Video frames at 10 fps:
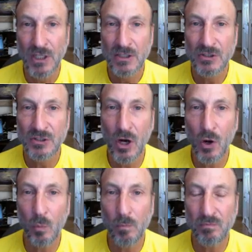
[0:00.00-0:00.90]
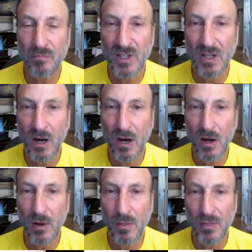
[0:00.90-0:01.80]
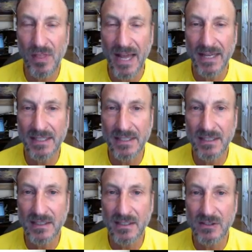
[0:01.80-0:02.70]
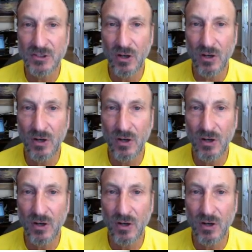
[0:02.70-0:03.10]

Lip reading: So that is